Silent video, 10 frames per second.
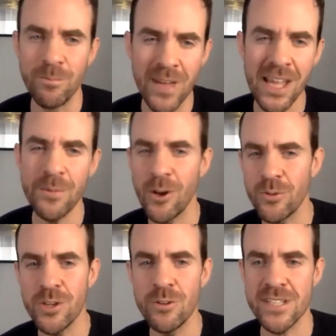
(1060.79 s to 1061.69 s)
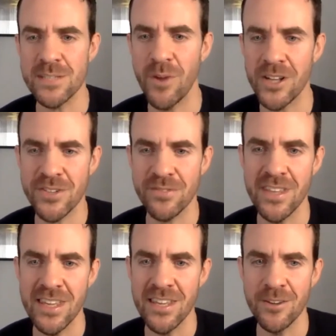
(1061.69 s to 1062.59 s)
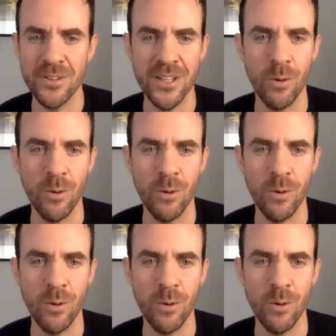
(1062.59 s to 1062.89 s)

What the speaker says: maybe don't use as much of the